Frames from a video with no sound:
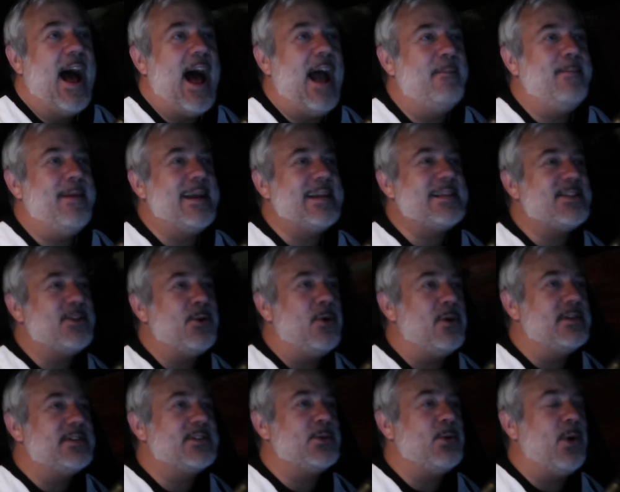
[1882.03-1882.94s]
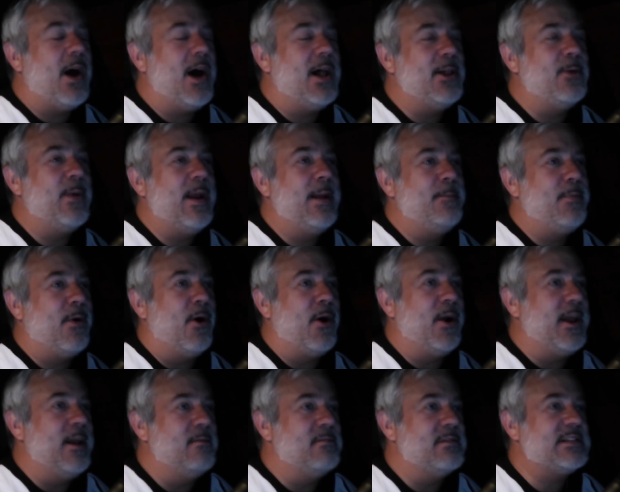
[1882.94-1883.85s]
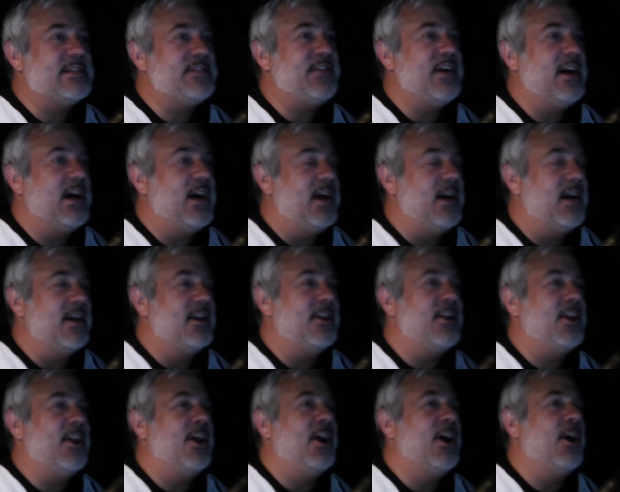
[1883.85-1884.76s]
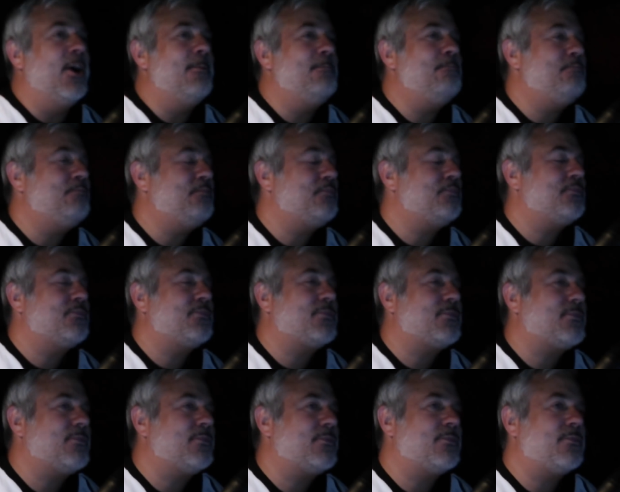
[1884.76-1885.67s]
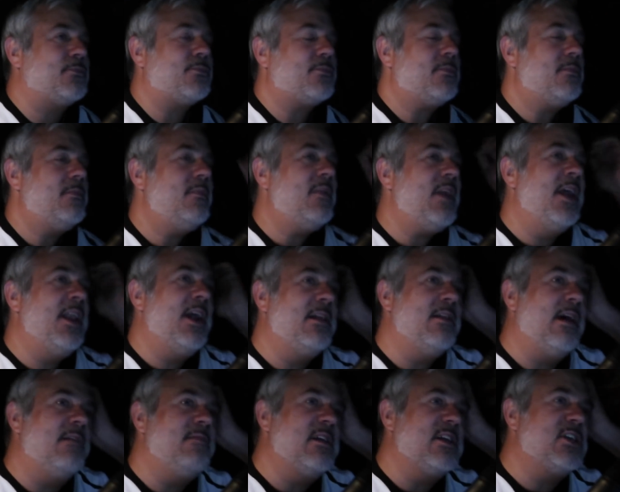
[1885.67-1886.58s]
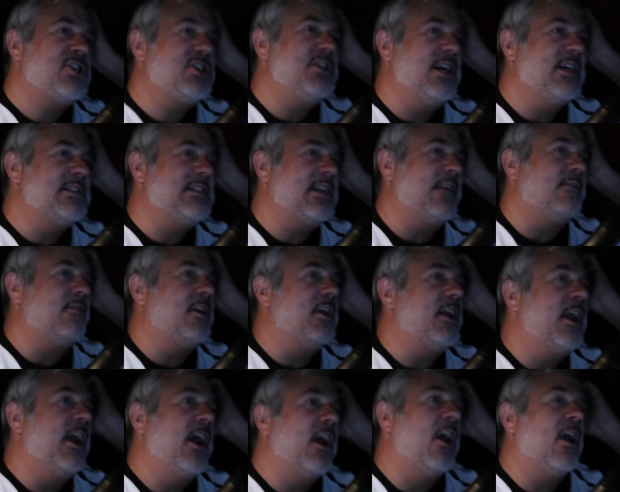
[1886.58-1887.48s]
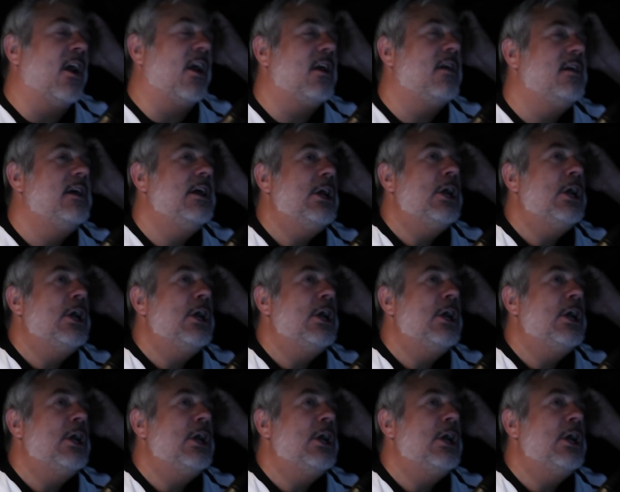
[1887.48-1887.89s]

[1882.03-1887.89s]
I mean, it's an old school Halloween party. It was fun, you know? And I love that she does it every year.